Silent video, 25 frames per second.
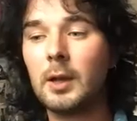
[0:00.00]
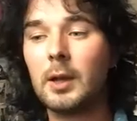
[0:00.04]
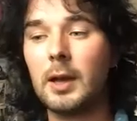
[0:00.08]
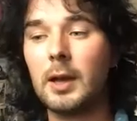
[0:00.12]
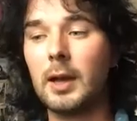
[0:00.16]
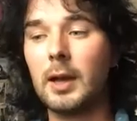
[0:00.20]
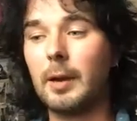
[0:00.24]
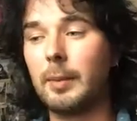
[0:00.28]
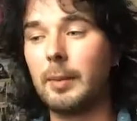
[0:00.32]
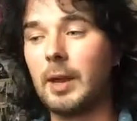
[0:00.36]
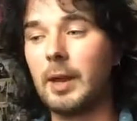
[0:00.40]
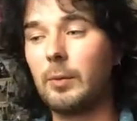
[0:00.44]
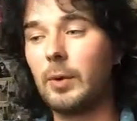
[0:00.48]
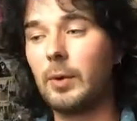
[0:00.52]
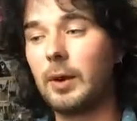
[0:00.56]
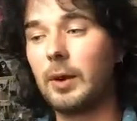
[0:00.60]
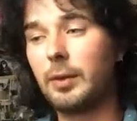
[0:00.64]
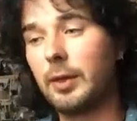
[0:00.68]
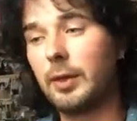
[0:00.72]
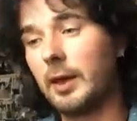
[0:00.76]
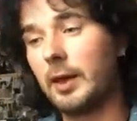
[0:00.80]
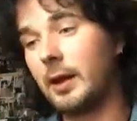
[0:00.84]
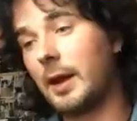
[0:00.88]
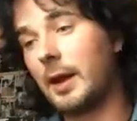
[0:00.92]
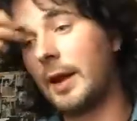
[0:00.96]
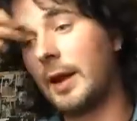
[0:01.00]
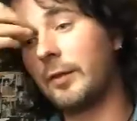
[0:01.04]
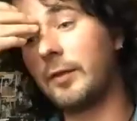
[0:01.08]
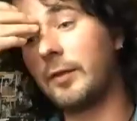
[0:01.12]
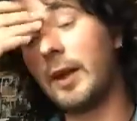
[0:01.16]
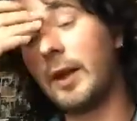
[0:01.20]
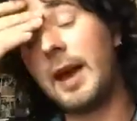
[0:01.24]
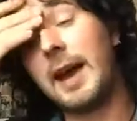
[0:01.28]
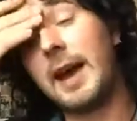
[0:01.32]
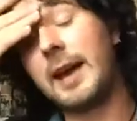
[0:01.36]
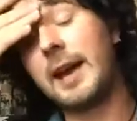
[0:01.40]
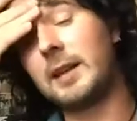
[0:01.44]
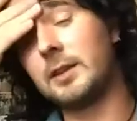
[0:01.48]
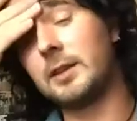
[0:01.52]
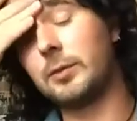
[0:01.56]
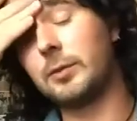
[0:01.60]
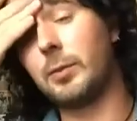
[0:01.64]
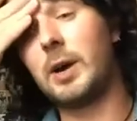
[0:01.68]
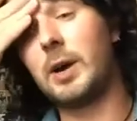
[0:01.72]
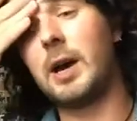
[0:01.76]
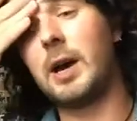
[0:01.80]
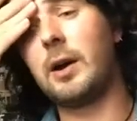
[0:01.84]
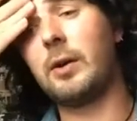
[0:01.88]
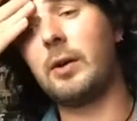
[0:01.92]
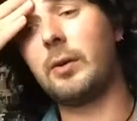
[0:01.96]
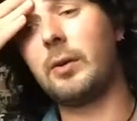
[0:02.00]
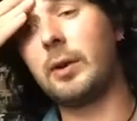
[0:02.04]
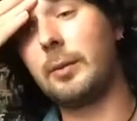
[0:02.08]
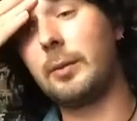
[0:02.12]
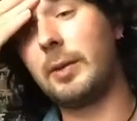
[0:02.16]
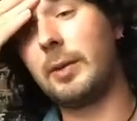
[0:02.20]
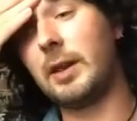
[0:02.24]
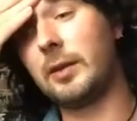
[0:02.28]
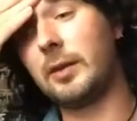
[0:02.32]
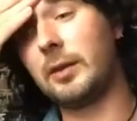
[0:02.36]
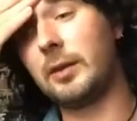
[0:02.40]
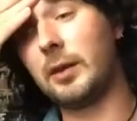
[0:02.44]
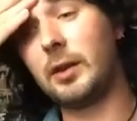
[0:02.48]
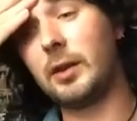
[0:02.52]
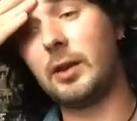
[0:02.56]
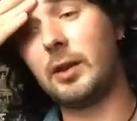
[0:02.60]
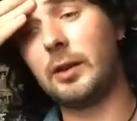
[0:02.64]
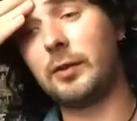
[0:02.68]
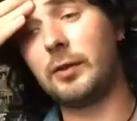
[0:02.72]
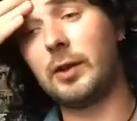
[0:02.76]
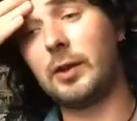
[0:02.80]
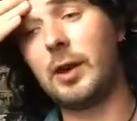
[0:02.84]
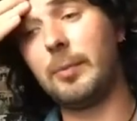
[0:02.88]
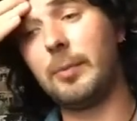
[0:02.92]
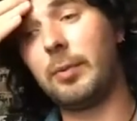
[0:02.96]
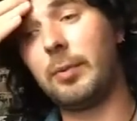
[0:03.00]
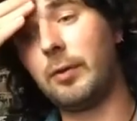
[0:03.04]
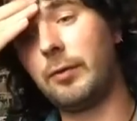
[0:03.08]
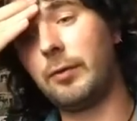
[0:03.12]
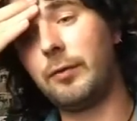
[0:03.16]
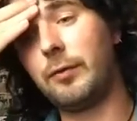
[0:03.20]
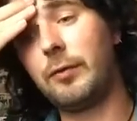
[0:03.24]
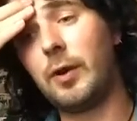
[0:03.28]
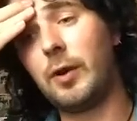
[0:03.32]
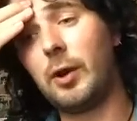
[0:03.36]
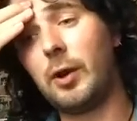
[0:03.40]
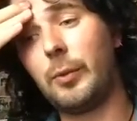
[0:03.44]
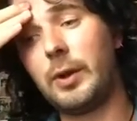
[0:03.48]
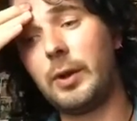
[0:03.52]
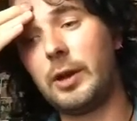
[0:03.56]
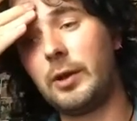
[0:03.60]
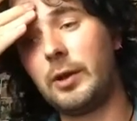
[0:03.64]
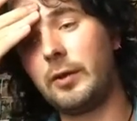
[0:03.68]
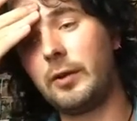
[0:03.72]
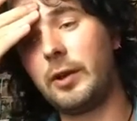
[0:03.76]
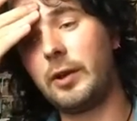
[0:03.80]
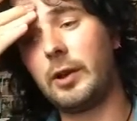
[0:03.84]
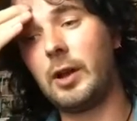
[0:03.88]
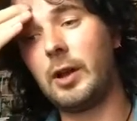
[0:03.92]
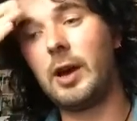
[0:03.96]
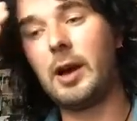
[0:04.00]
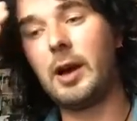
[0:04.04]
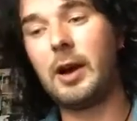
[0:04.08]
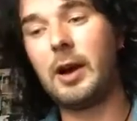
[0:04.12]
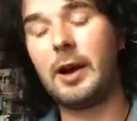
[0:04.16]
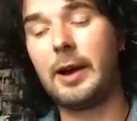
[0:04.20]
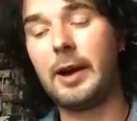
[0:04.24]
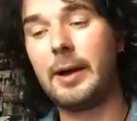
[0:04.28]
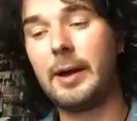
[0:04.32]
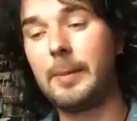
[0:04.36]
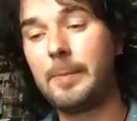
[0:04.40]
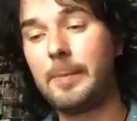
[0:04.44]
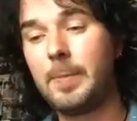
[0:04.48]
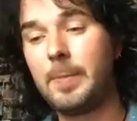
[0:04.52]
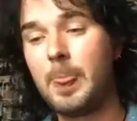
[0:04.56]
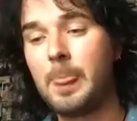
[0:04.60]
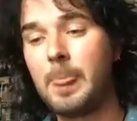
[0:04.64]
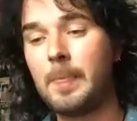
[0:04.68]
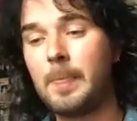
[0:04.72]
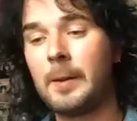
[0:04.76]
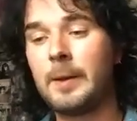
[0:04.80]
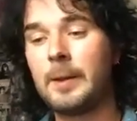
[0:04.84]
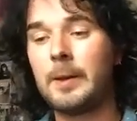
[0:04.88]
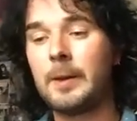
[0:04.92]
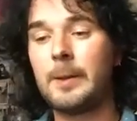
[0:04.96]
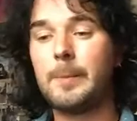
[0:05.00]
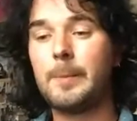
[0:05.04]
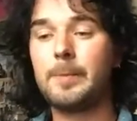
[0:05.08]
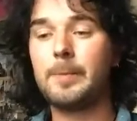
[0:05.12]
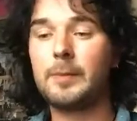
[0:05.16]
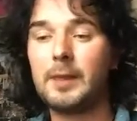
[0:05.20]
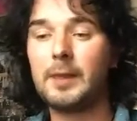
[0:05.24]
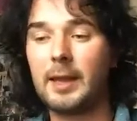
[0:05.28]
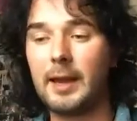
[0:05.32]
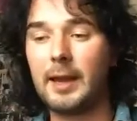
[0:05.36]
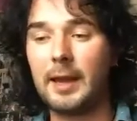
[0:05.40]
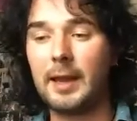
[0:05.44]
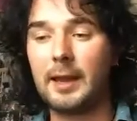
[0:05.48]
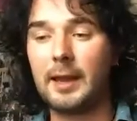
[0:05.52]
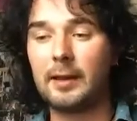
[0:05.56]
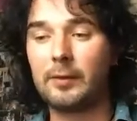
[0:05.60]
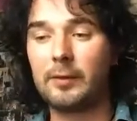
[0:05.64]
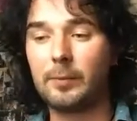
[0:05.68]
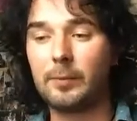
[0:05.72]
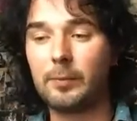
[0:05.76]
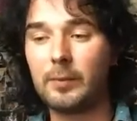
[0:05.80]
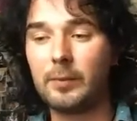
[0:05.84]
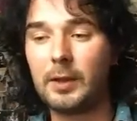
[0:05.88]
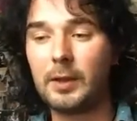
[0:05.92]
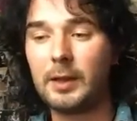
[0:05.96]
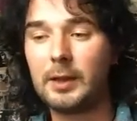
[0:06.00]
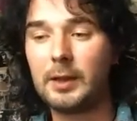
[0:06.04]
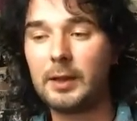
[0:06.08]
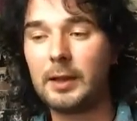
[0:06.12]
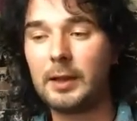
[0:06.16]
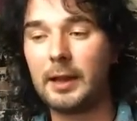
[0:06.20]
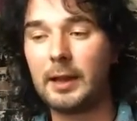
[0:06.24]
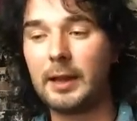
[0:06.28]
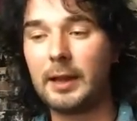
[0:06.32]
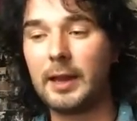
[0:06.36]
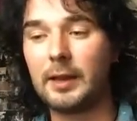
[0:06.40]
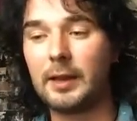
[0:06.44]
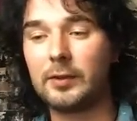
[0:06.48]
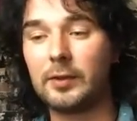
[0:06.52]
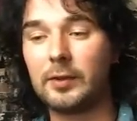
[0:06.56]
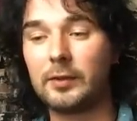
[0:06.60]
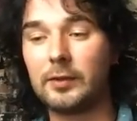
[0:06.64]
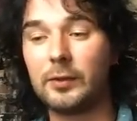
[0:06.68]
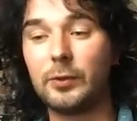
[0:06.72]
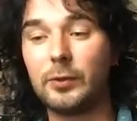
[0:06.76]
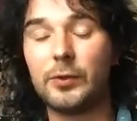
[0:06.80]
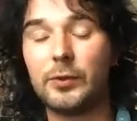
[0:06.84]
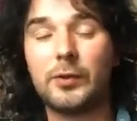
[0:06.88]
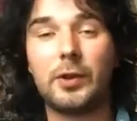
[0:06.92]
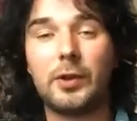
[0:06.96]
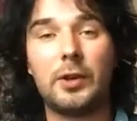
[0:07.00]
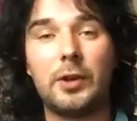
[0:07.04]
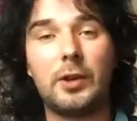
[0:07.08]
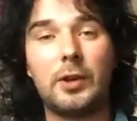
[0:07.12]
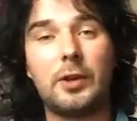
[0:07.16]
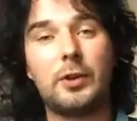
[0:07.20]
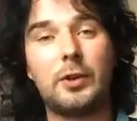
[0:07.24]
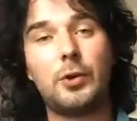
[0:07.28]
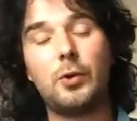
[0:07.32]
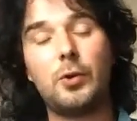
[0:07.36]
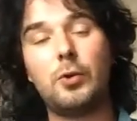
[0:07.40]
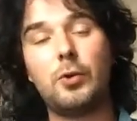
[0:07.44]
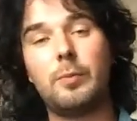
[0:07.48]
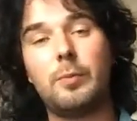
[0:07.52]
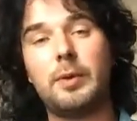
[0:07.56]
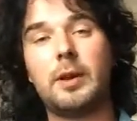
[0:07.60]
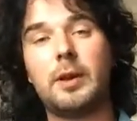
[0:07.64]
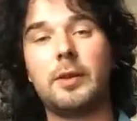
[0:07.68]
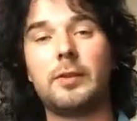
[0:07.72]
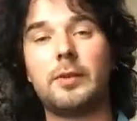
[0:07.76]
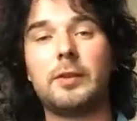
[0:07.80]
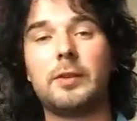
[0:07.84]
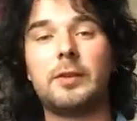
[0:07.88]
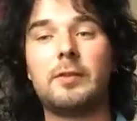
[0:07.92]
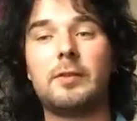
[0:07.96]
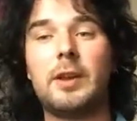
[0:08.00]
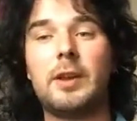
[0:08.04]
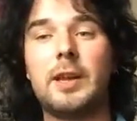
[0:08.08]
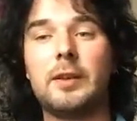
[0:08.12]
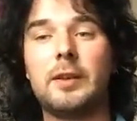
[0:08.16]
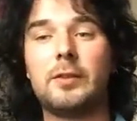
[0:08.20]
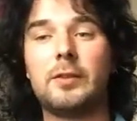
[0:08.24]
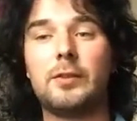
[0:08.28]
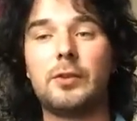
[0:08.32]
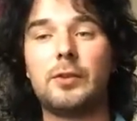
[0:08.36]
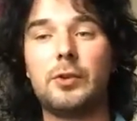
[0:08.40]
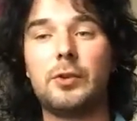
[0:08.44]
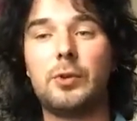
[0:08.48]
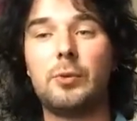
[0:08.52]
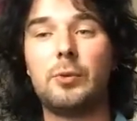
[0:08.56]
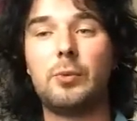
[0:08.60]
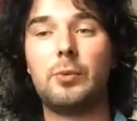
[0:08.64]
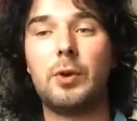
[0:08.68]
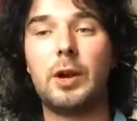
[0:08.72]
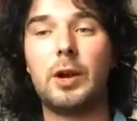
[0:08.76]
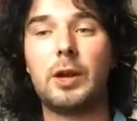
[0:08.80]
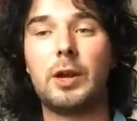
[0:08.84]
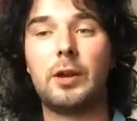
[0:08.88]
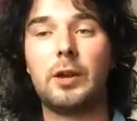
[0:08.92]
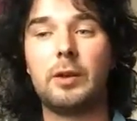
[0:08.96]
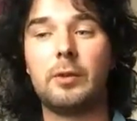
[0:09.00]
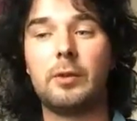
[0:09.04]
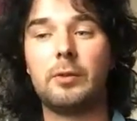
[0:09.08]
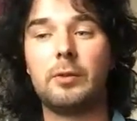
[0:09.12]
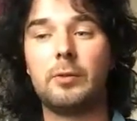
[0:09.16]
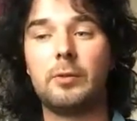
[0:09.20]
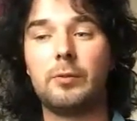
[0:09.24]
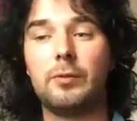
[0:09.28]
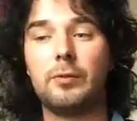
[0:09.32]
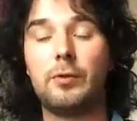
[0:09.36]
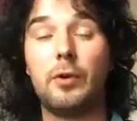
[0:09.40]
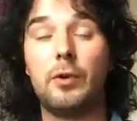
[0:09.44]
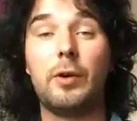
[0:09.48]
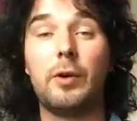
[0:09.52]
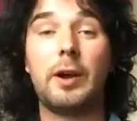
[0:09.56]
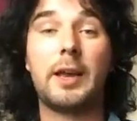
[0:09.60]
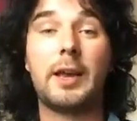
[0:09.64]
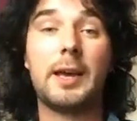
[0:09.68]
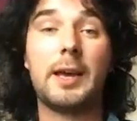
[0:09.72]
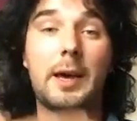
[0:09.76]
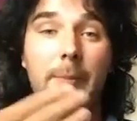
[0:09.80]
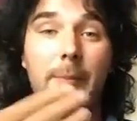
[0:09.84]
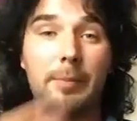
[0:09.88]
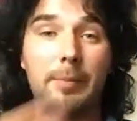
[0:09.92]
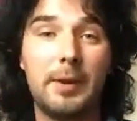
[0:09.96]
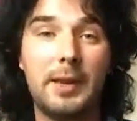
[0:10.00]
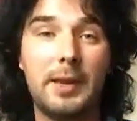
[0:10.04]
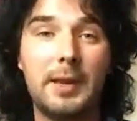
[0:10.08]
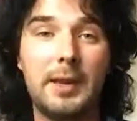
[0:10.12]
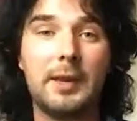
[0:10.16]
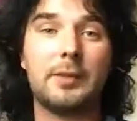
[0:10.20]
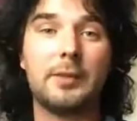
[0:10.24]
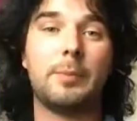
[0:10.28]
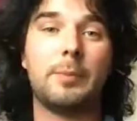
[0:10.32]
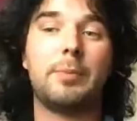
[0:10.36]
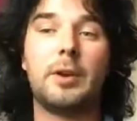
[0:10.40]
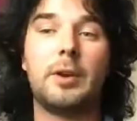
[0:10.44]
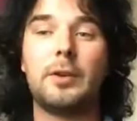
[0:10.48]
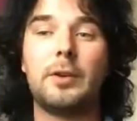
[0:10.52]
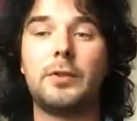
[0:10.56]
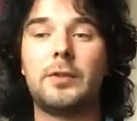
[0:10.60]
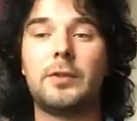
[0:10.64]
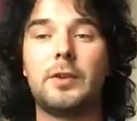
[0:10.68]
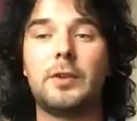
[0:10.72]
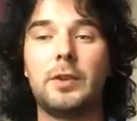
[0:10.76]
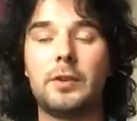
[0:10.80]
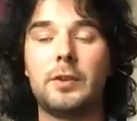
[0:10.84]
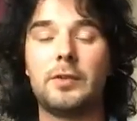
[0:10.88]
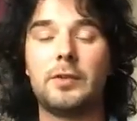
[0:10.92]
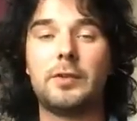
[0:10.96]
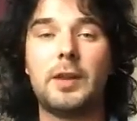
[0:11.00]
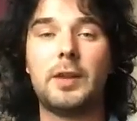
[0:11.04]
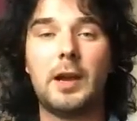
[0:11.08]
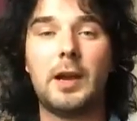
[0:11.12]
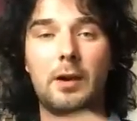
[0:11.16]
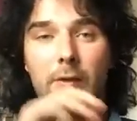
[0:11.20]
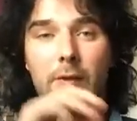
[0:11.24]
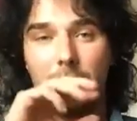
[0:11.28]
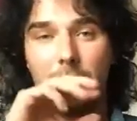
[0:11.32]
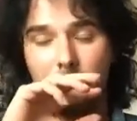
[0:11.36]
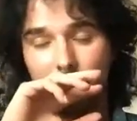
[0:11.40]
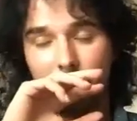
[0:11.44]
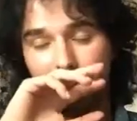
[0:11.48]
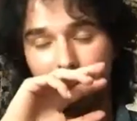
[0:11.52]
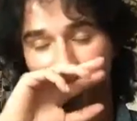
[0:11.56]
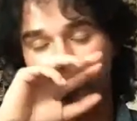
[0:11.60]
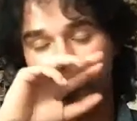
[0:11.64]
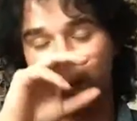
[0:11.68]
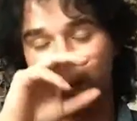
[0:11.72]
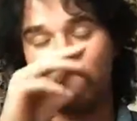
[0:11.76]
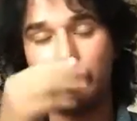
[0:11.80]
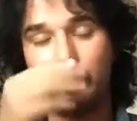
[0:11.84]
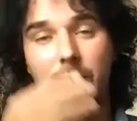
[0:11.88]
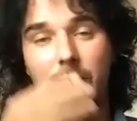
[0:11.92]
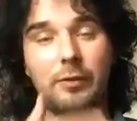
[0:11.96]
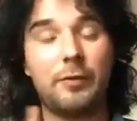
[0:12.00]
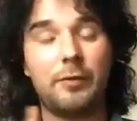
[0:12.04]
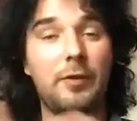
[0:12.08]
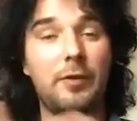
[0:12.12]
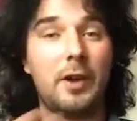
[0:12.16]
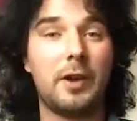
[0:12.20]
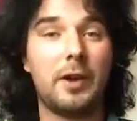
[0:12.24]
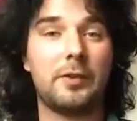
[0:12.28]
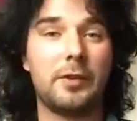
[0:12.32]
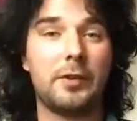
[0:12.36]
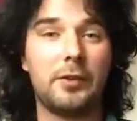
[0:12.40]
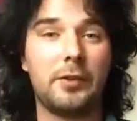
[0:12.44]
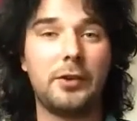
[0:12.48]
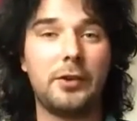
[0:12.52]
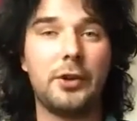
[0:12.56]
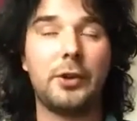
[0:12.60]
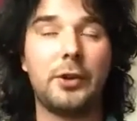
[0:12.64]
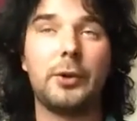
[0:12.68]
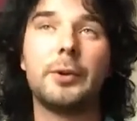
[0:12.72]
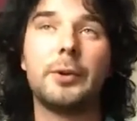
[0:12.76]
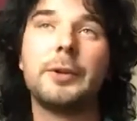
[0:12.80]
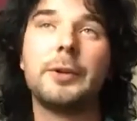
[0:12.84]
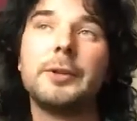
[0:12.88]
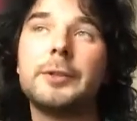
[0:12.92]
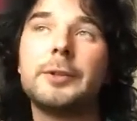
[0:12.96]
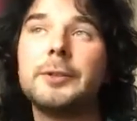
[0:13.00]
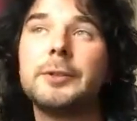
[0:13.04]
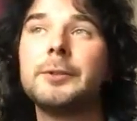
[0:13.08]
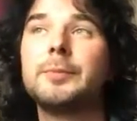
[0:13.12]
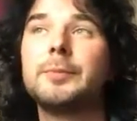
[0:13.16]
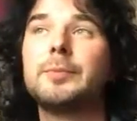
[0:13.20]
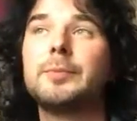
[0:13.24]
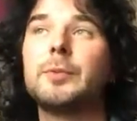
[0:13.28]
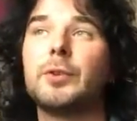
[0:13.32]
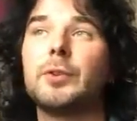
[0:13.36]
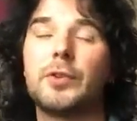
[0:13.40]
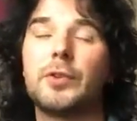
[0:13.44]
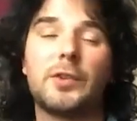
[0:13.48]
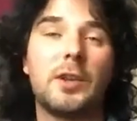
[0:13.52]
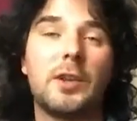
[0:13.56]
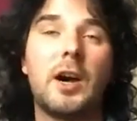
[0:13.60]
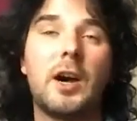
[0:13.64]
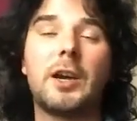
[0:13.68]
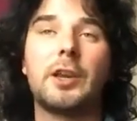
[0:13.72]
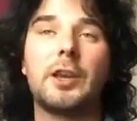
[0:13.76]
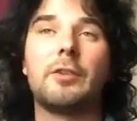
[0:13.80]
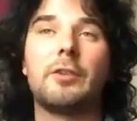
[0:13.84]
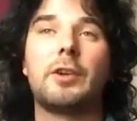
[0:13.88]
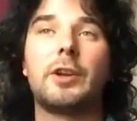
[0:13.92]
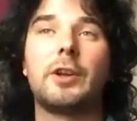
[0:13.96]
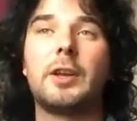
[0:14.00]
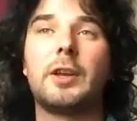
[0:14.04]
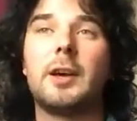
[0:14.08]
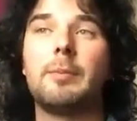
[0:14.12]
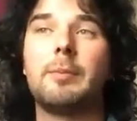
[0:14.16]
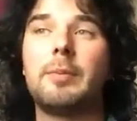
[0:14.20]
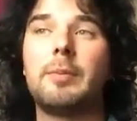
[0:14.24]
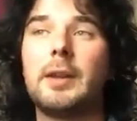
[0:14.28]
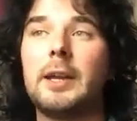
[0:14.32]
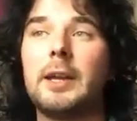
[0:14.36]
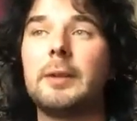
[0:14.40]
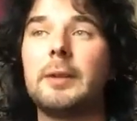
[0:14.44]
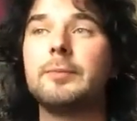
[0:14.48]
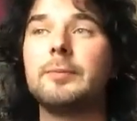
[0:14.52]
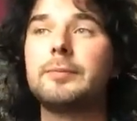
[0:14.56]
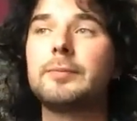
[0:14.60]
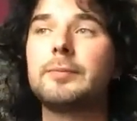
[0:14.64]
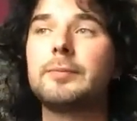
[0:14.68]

I mean, one thing I'll have to add as well, I mean, it's a good example of following your own heart. And I guess it's also cool because it's linked to working for a company as opposed to yourself and what you prefer to do, or starting your own company.